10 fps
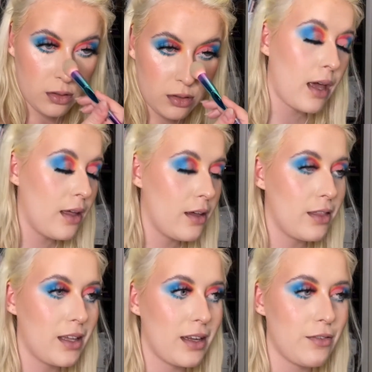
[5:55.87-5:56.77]
Yeah, I
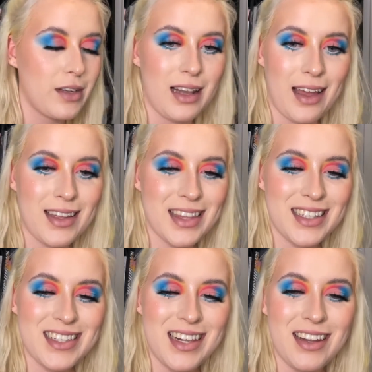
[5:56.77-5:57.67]
think I really like
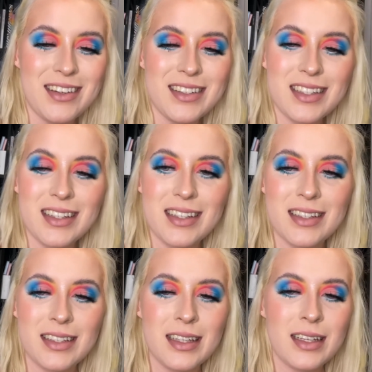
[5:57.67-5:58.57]
this look.
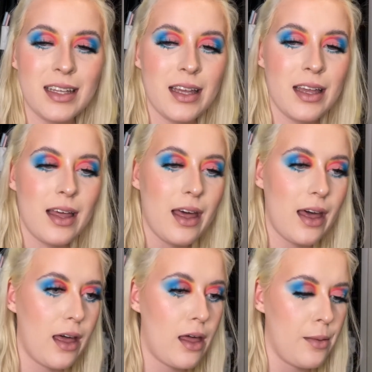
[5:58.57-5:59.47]

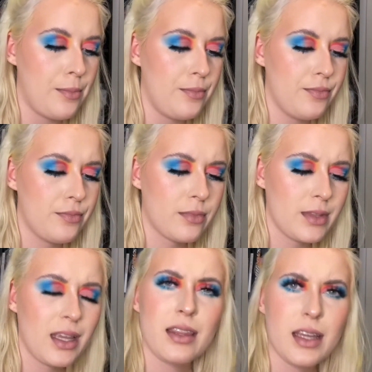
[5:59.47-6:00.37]

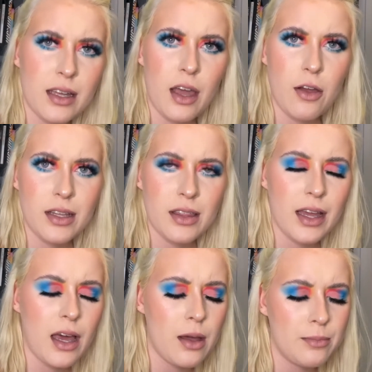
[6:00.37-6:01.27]
The only thing
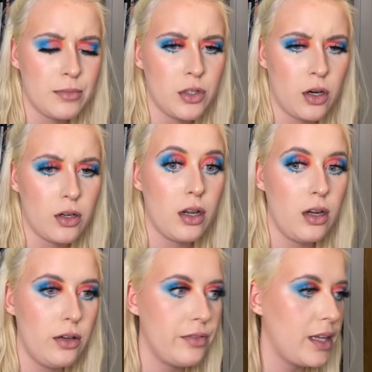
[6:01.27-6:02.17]
I'm not
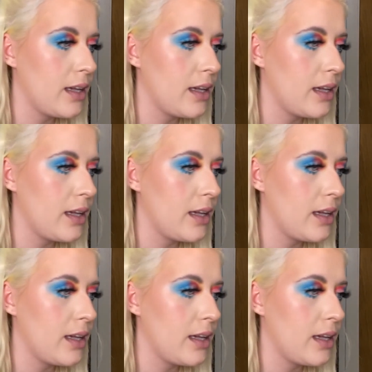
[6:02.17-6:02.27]
loving